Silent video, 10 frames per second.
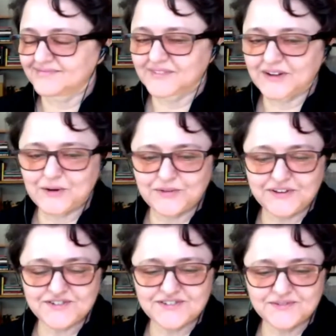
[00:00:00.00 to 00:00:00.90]
Oh,
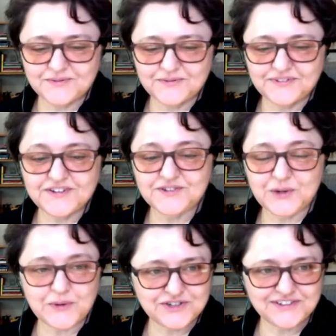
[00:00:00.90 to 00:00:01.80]
there's so
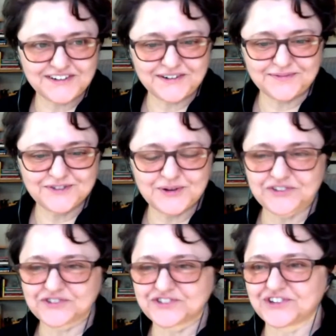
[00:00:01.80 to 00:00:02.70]
much in here. So I'll
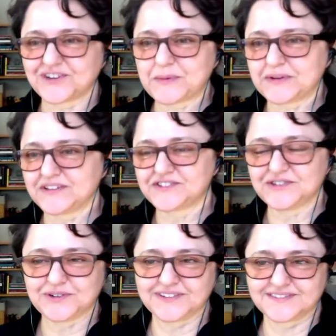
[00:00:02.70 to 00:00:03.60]
just start. Maybe Melissa,
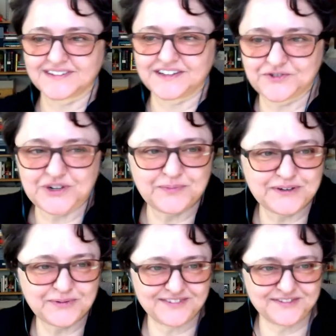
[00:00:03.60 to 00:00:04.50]
you can kind of jump
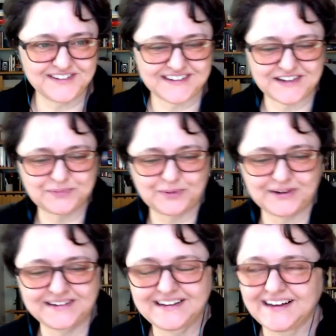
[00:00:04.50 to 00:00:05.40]
in when it feels like a good
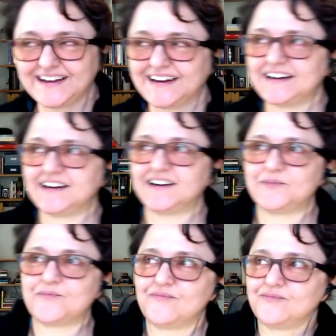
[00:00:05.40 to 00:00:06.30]
point.
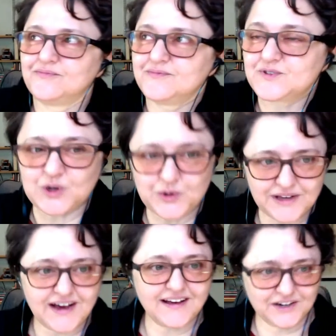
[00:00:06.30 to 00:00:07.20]
So
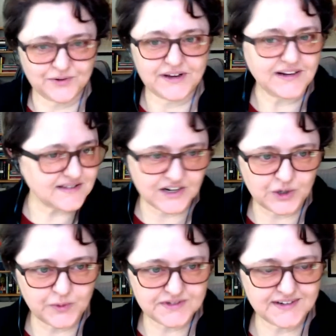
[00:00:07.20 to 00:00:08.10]
yeah, agreed. It's not
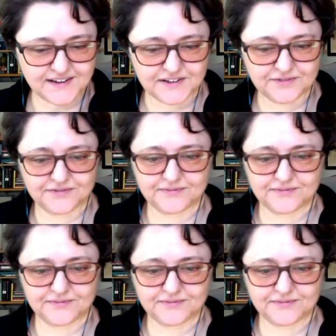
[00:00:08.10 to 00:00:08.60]
always a negative.